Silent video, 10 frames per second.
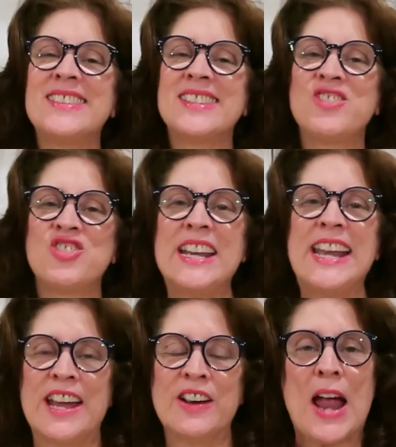This is
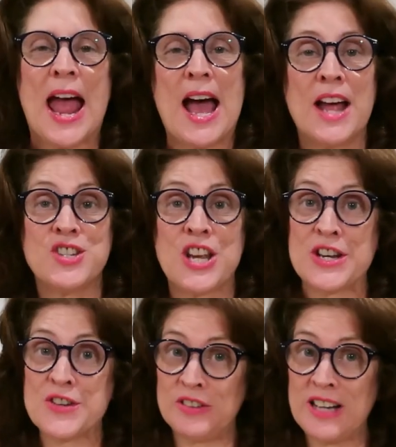Jean here,
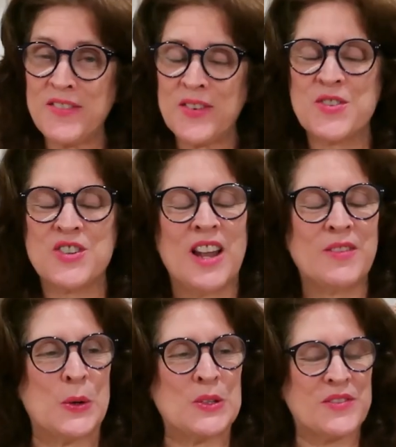Jean True Love from True
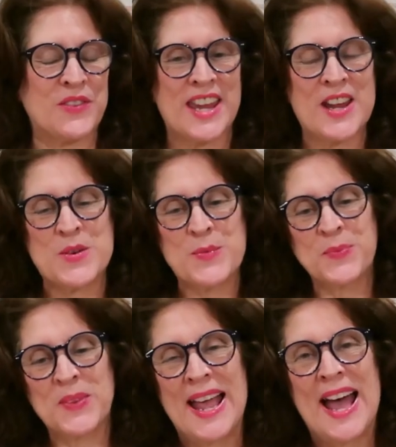Love Quilts for You.
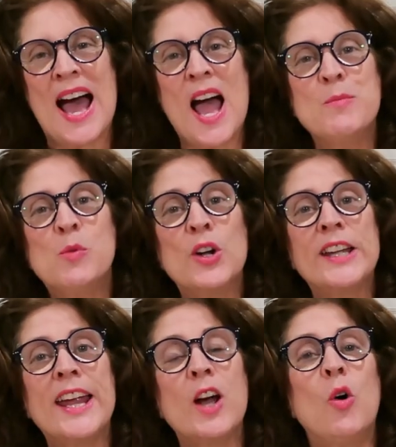I'm
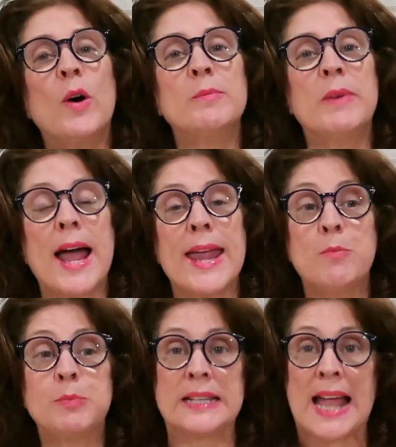working on
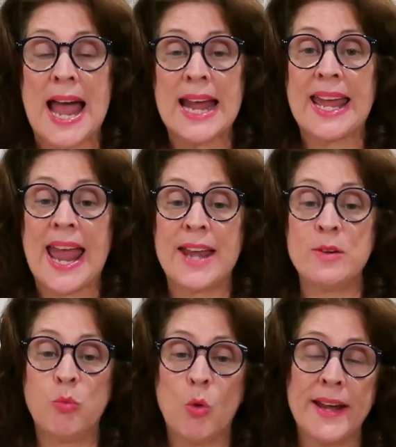my black
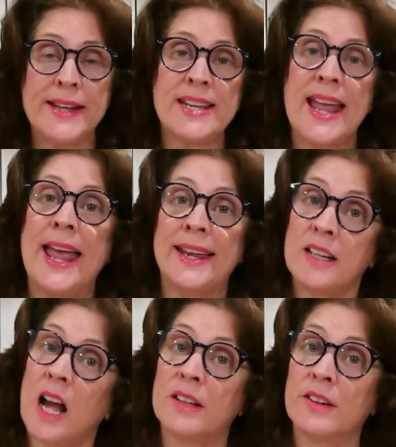and white
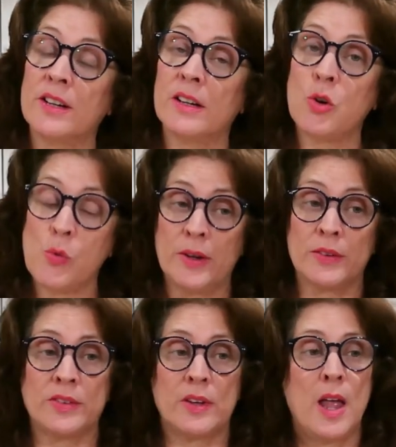and colored
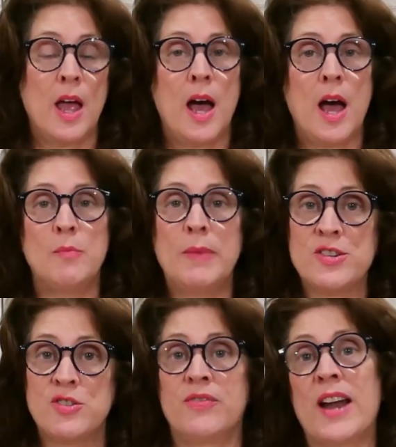quilt,
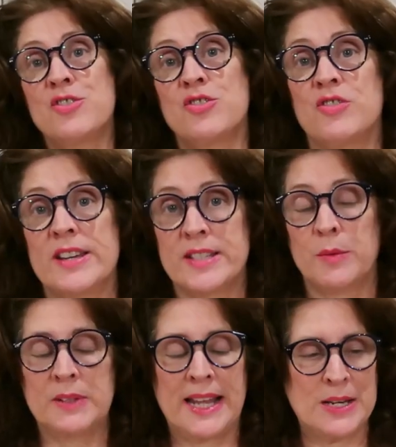my fractured
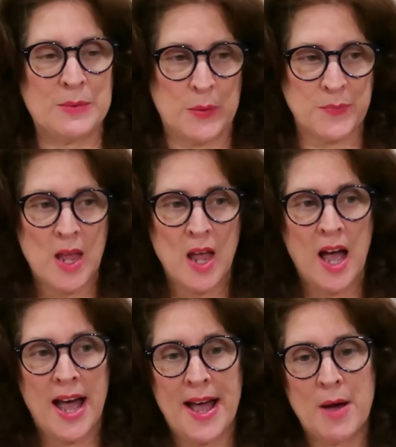Dresden plate quilt.
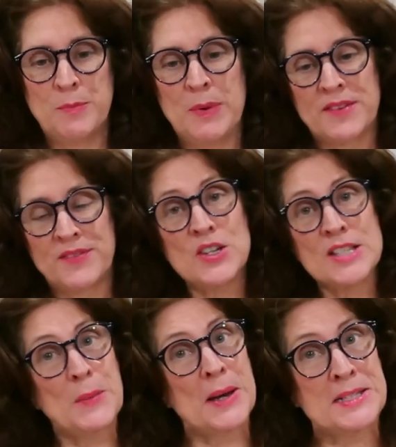But
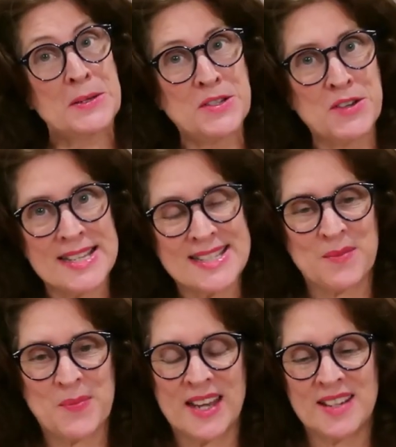first I wanted to address
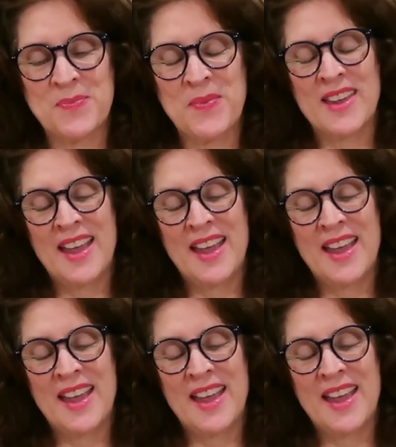something.